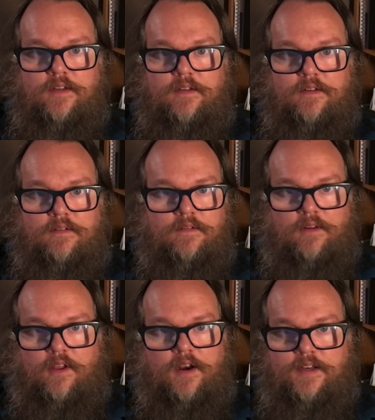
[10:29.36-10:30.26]
And
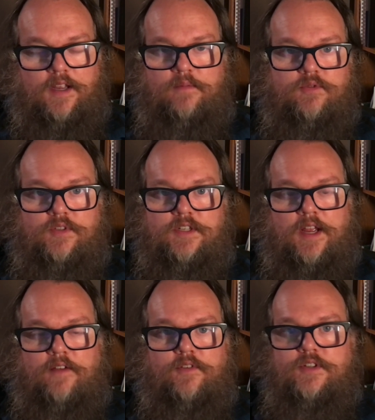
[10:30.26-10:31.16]
a lot of times when
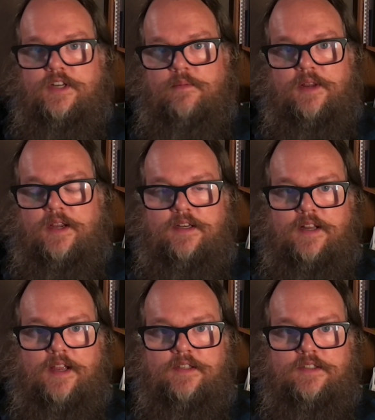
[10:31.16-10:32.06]
staff are sitting behind
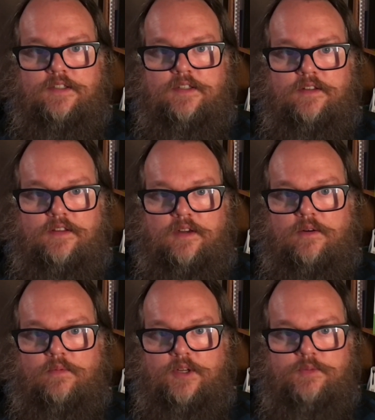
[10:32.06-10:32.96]
desks, they're
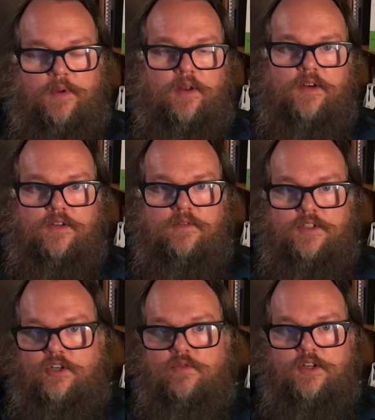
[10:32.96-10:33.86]
responding to a
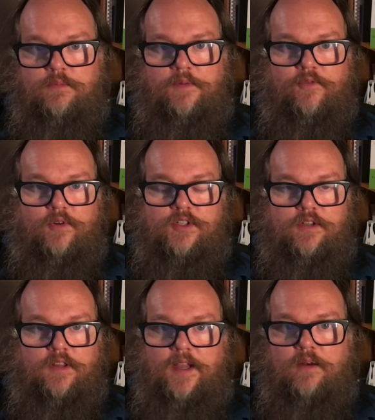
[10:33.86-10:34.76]
situation before it's
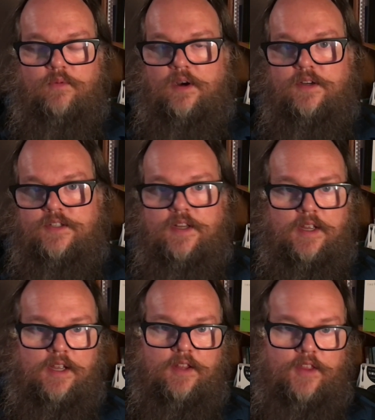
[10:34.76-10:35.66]
too late, whereas
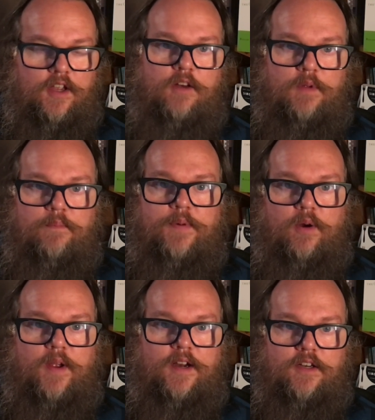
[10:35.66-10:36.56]
they could have been
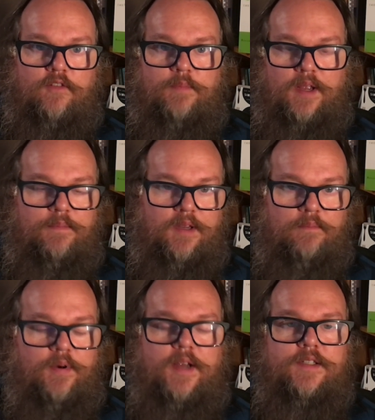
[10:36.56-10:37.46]
proactive by being
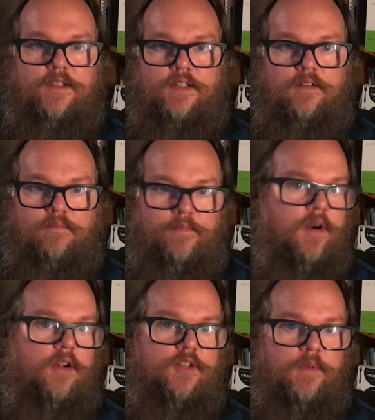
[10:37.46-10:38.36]
present and
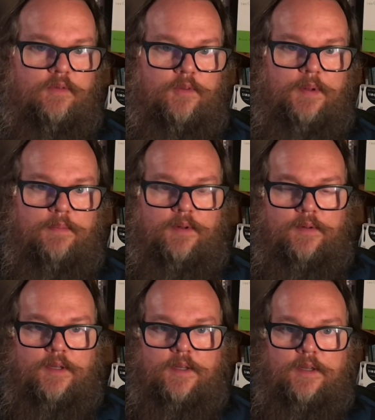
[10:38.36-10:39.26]
proximate with people,
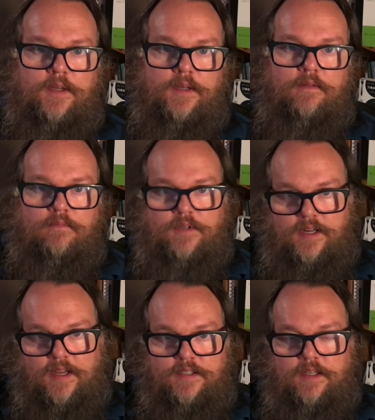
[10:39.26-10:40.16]

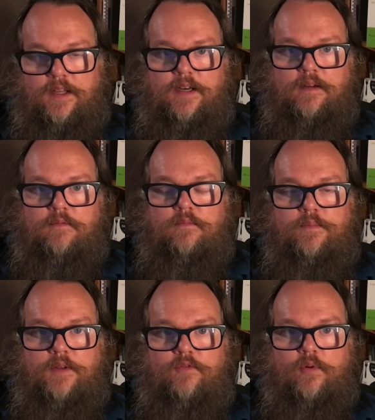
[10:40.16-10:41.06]
de-escalating
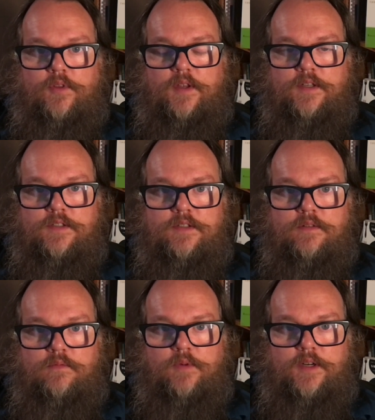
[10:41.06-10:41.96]
before things
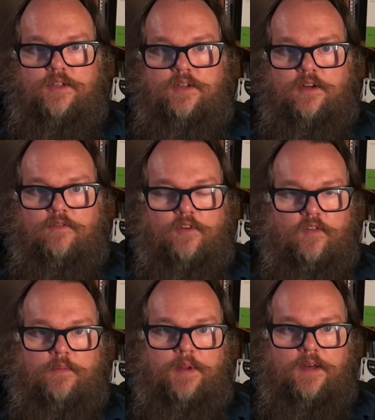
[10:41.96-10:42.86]
reach a
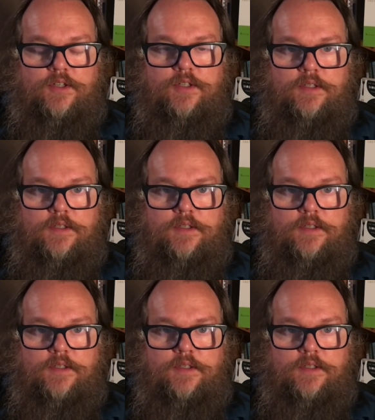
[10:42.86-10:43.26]
fervid pitch.